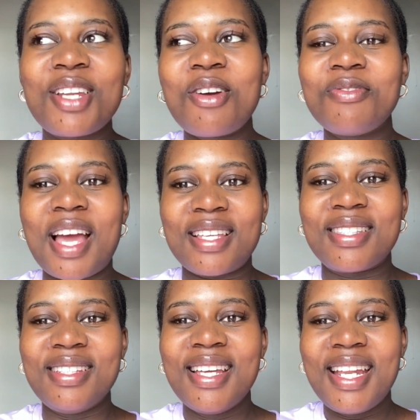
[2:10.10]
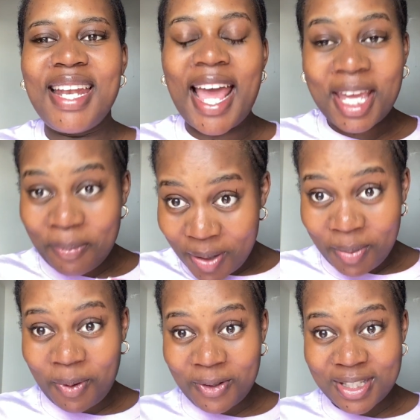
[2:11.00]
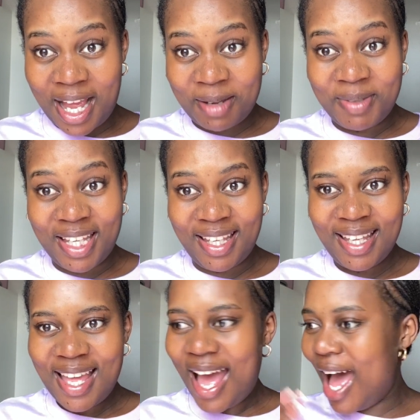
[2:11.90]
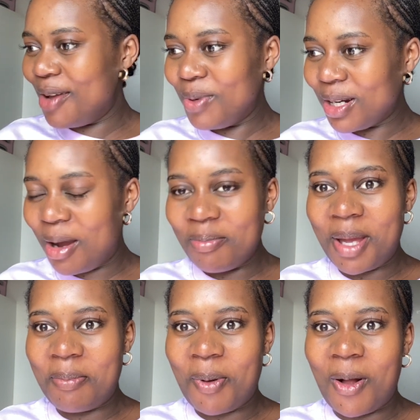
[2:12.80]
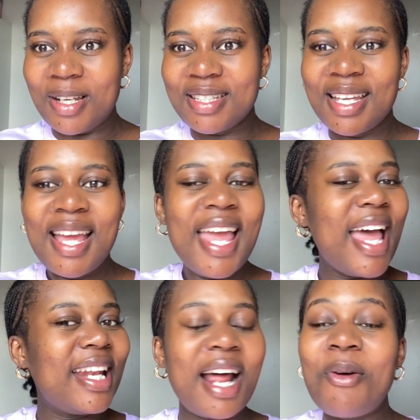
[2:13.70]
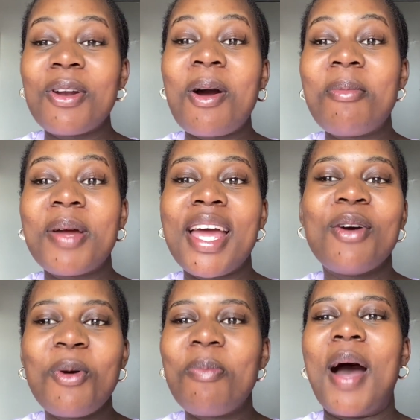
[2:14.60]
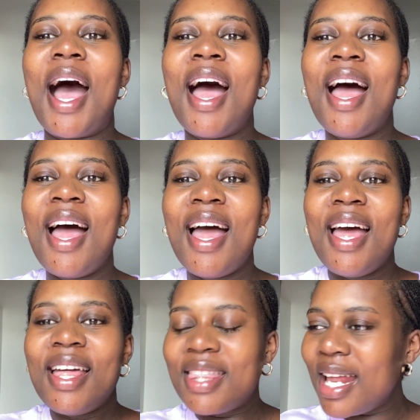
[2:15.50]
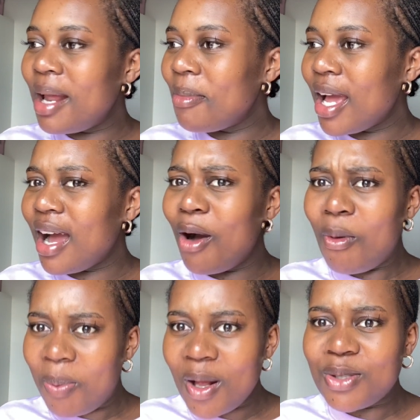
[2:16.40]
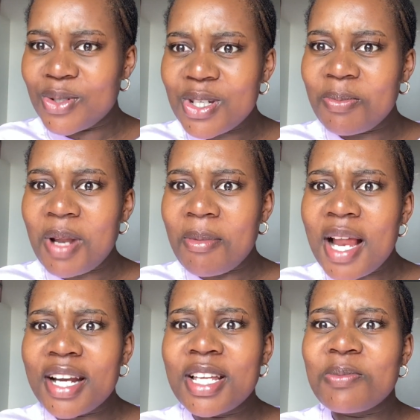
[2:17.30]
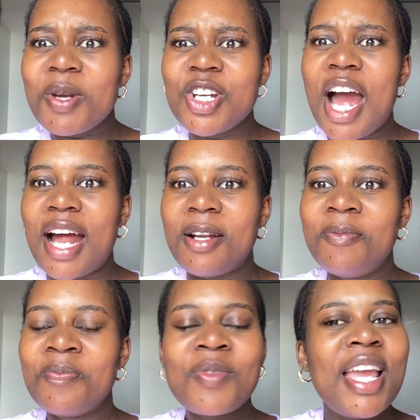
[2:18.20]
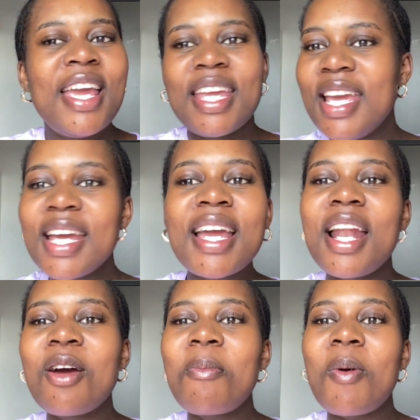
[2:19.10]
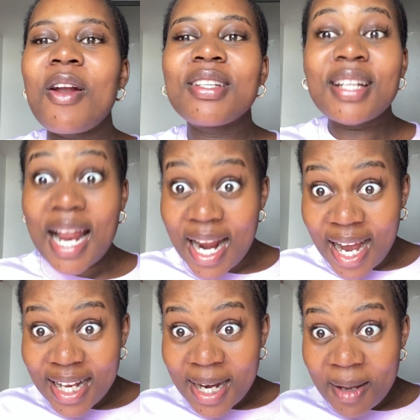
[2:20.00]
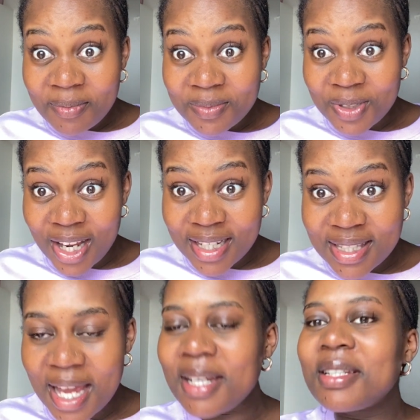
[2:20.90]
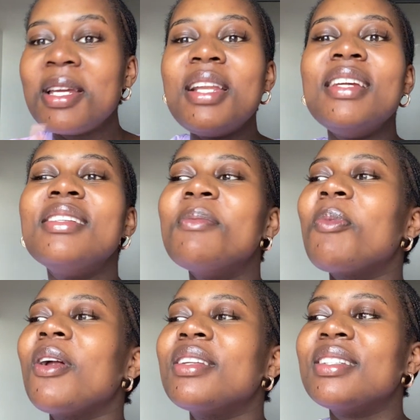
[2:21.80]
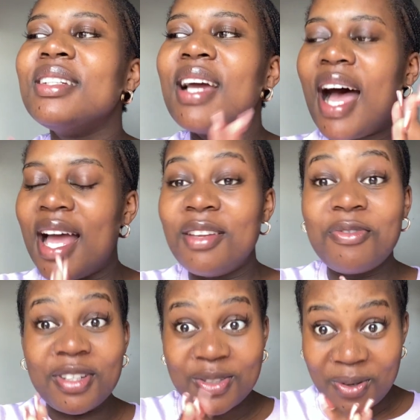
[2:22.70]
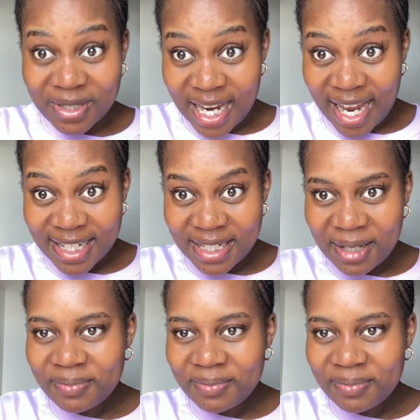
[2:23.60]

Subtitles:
obviously, like a people who's like me, I will compare Bolt and I will compare Uber. Then I'm like, I will Bolt to ship namthang ne special. Ngingena ku Bolt khala kahla. Do you understand? Ngilinde Bolt I fix ongthatha.